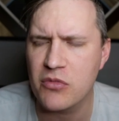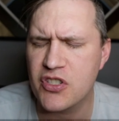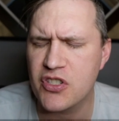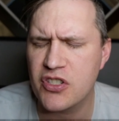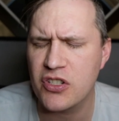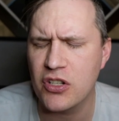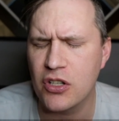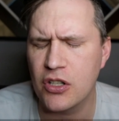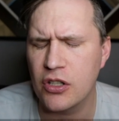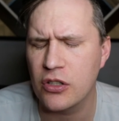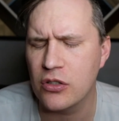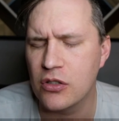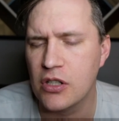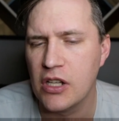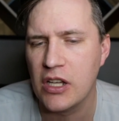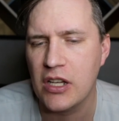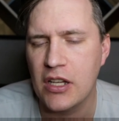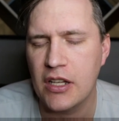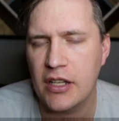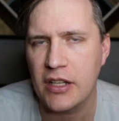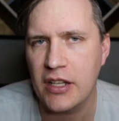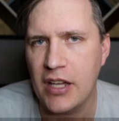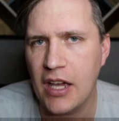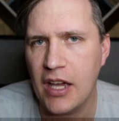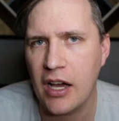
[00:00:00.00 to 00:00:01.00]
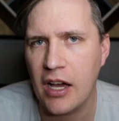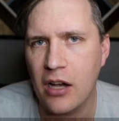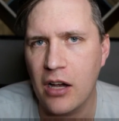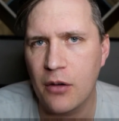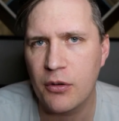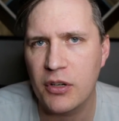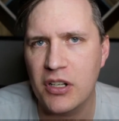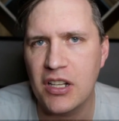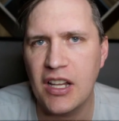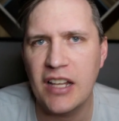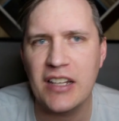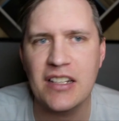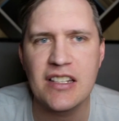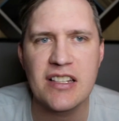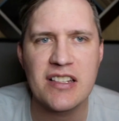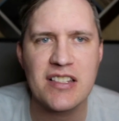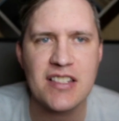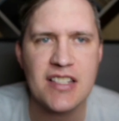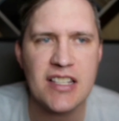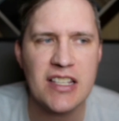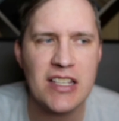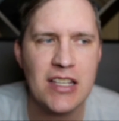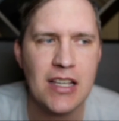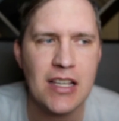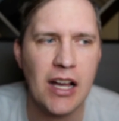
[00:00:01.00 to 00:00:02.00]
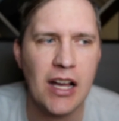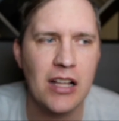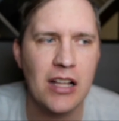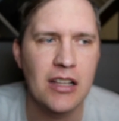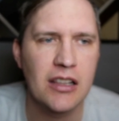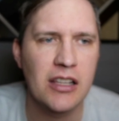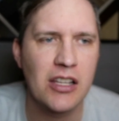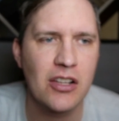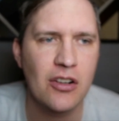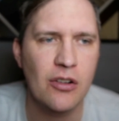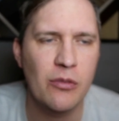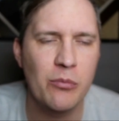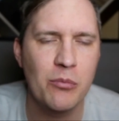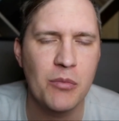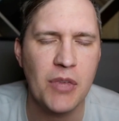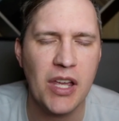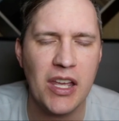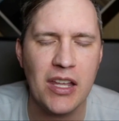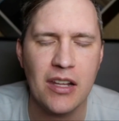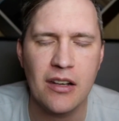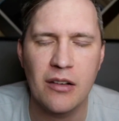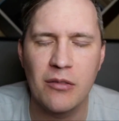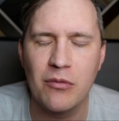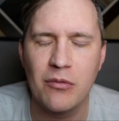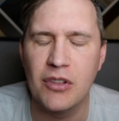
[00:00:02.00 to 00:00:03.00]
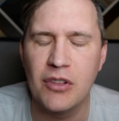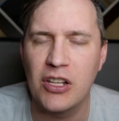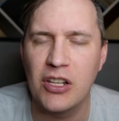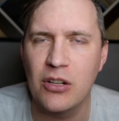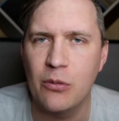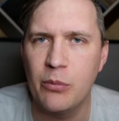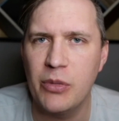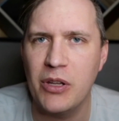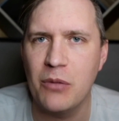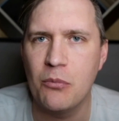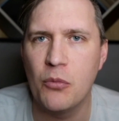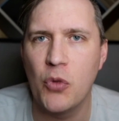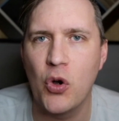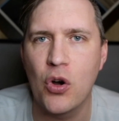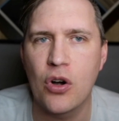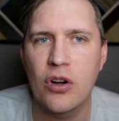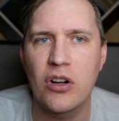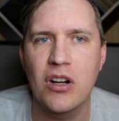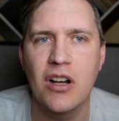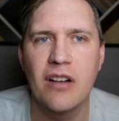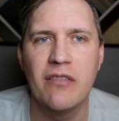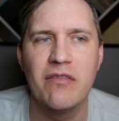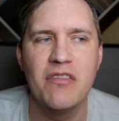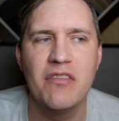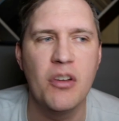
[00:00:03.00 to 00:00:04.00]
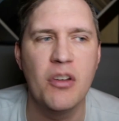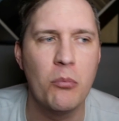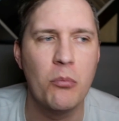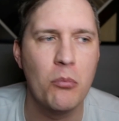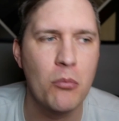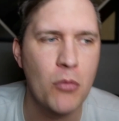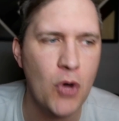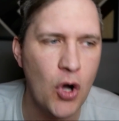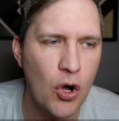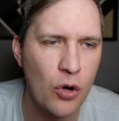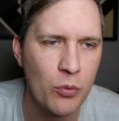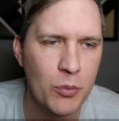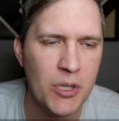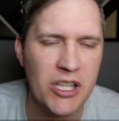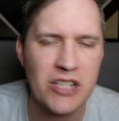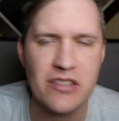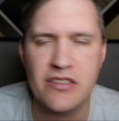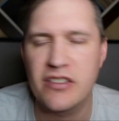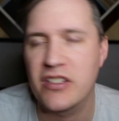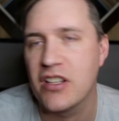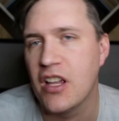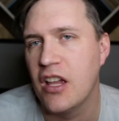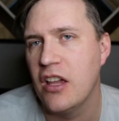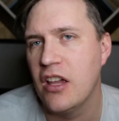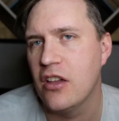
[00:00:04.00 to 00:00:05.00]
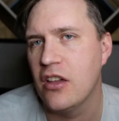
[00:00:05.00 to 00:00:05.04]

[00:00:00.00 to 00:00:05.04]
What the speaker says: So yeah, I would like to see a little bit more of the moments,